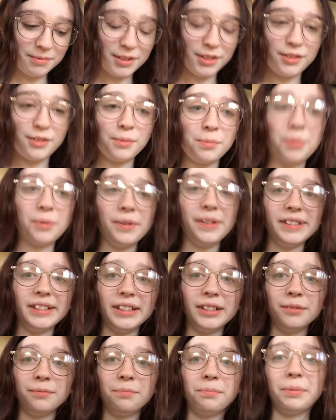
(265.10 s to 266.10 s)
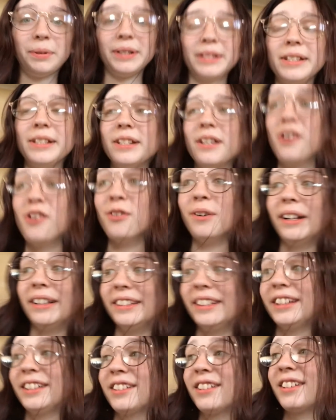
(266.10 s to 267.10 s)
disappointed, but you know, at
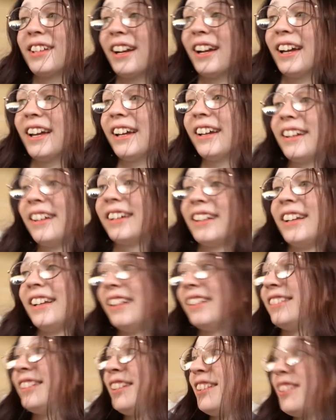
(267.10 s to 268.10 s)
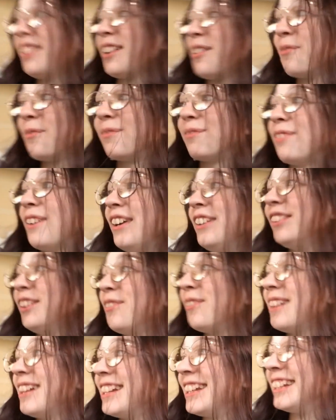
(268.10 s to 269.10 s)
least I finally
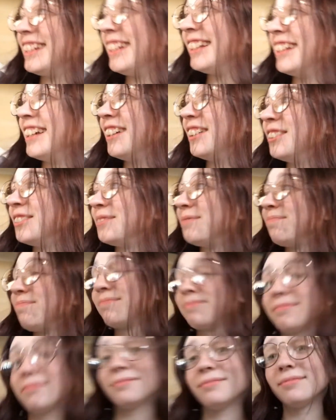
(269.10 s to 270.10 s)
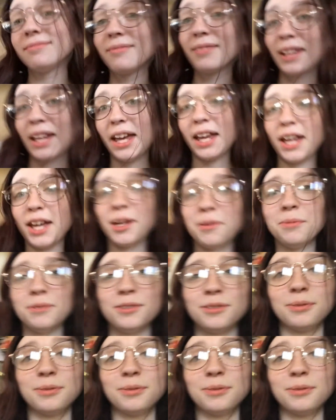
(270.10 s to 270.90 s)
read it, you know? Abe is